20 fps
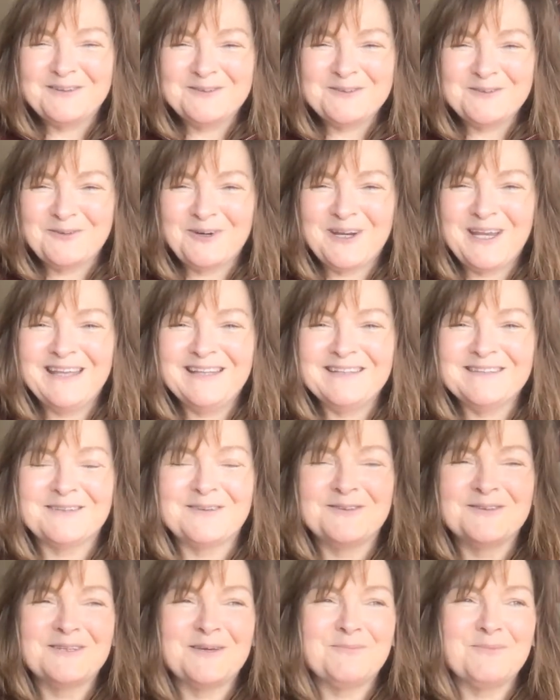grades,
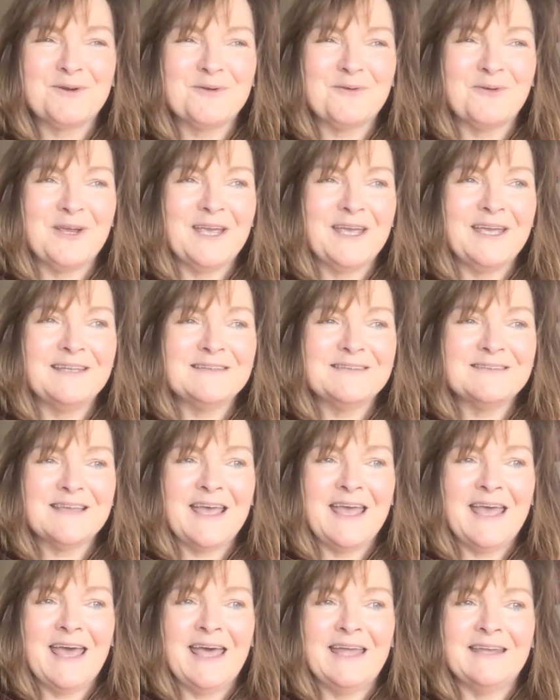those upper grades,
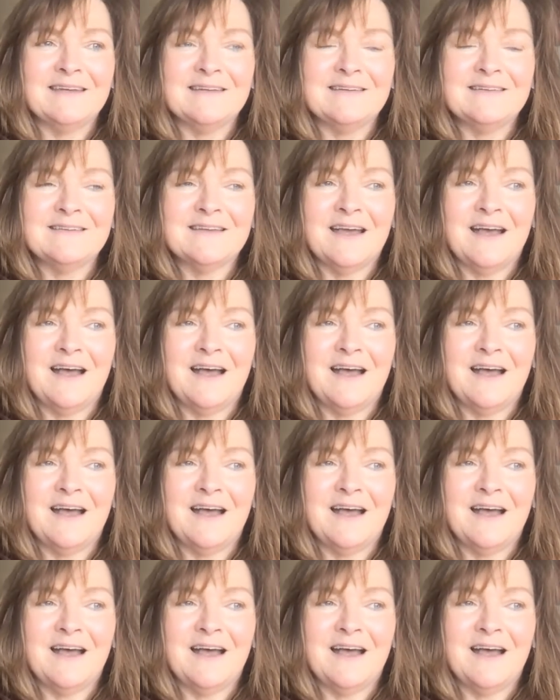and